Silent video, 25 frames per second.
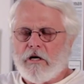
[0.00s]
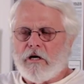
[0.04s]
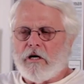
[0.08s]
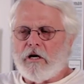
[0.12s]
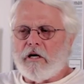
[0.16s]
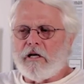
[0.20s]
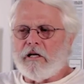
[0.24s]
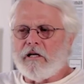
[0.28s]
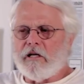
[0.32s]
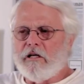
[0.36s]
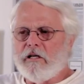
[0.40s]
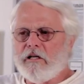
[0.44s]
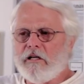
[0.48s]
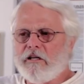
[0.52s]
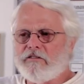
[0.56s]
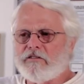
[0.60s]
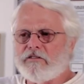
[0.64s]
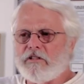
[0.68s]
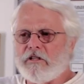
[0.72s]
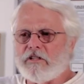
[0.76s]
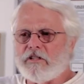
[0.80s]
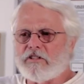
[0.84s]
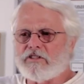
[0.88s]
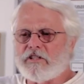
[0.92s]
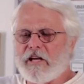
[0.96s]
and he lives
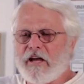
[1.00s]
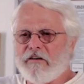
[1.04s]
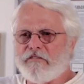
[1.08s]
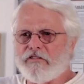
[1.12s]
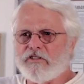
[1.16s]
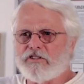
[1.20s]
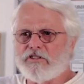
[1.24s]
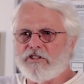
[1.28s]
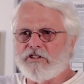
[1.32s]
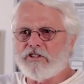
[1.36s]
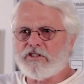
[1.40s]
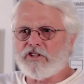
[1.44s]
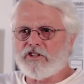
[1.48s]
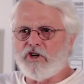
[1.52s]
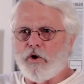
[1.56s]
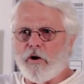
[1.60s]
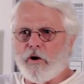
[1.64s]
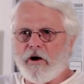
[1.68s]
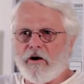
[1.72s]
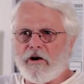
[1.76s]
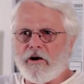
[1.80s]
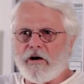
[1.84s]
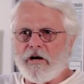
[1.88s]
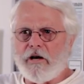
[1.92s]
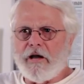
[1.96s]
in the San Francisco
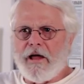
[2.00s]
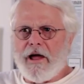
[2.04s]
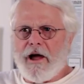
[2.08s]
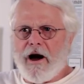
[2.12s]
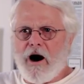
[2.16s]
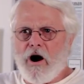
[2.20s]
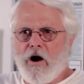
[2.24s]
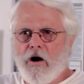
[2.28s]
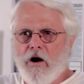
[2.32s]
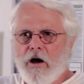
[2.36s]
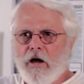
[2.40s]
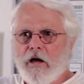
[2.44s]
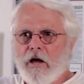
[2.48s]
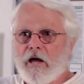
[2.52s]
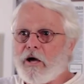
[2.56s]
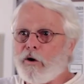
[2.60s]
area now.